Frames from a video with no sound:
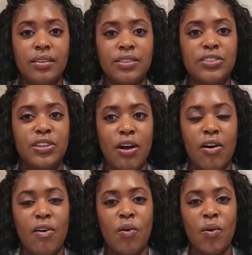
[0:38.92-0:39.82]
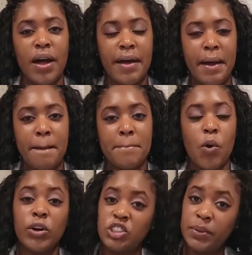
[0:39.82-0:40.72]
So
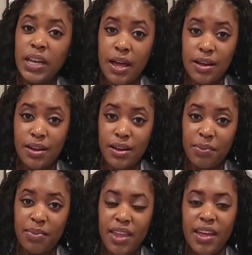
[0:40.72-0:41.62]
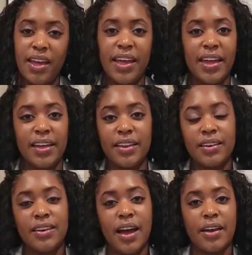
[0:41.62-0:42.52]
wish me luck,
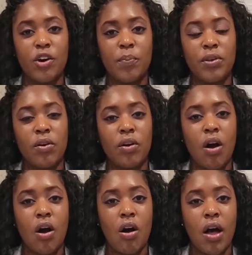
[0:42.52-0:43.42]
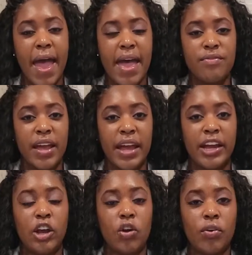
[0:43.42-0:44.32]
and I hope you all have
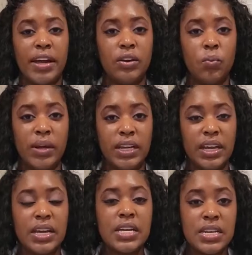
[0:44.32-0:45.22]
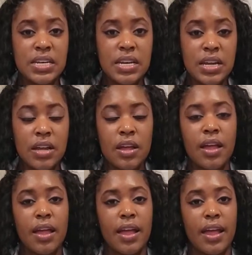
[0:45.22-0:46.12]
a great weekend.
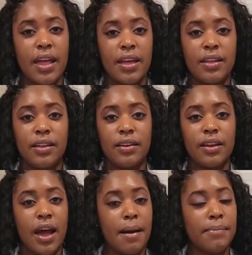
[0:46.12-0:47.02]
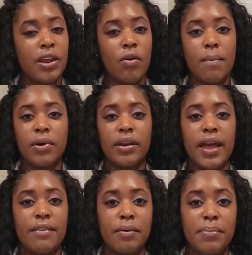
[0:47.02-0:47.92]
And I know I'm gonna
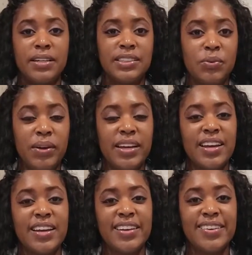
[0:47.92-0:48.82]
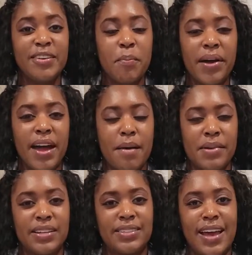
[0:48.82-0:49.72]
have a busy weekend, but I'm
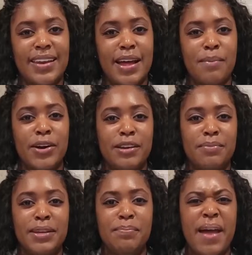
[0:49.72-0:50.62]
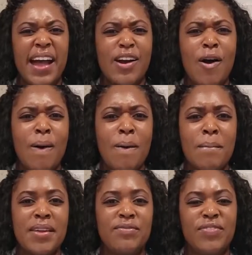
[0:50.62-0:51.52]
excited. I'm gonna be back
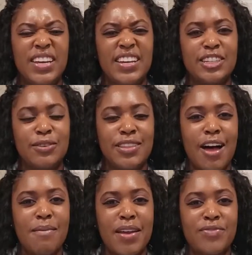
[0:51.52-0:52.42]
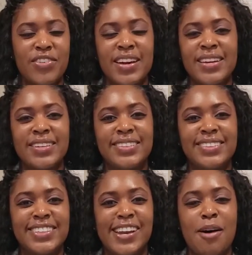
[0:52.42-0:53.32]
home in Phoenix with all my
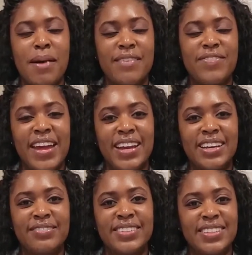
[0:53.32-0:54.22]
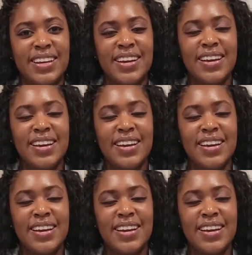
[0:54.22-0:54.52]
friends and all my faves.